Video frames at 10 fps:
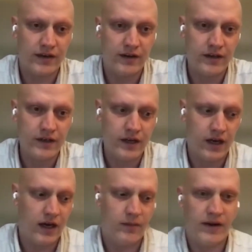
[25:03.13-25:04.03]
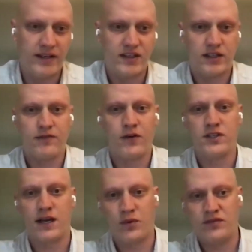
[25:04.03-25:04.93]
And it's not the
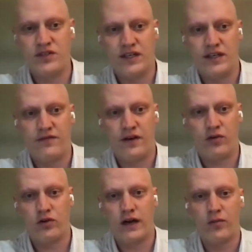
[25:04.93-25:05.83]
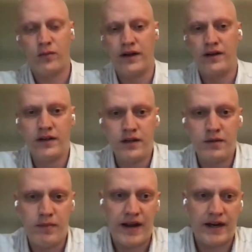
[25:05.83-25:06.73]
first time we've seen the federal government
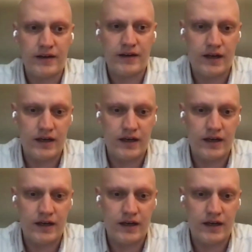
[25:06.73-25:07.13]
make